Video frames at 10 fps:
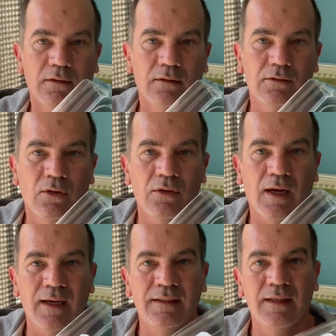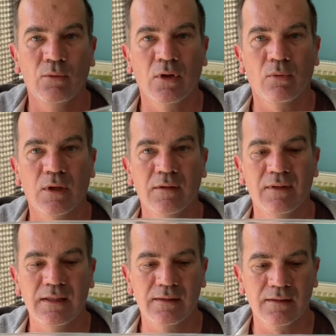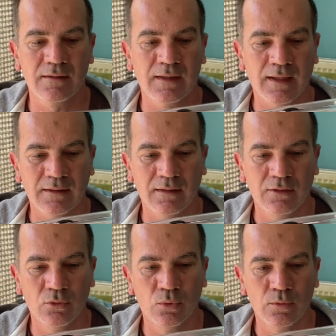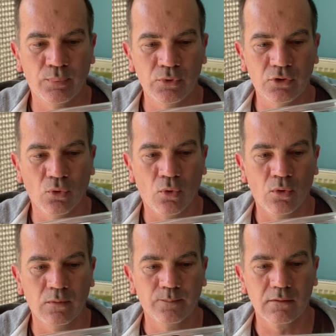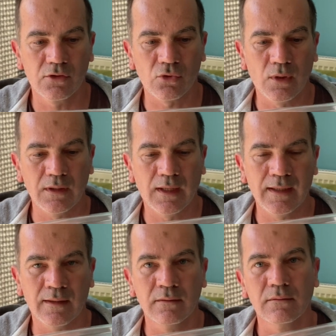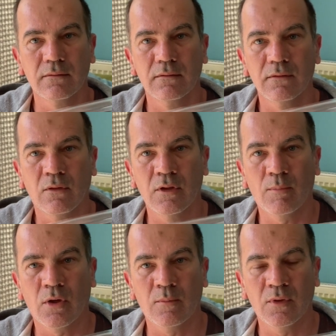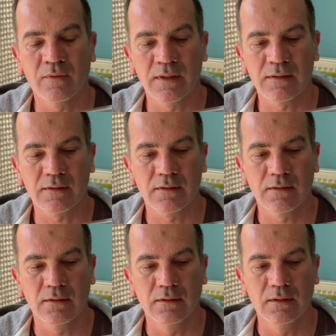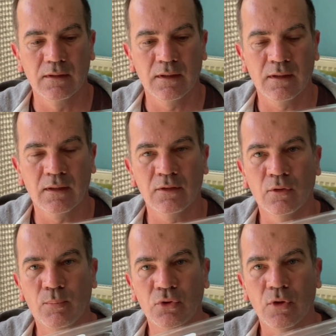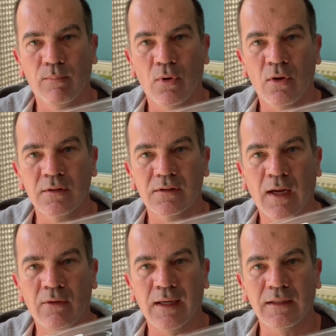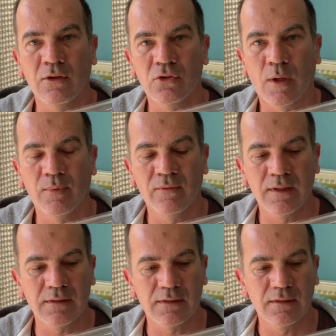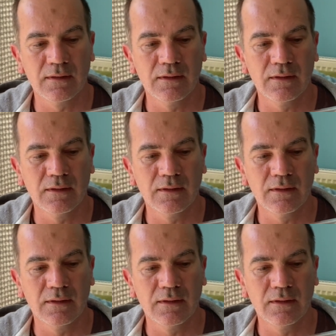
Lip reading: So the idea with one of these is that you will put your soil layer on the bottom of this. You'll put your plants directly on top of this,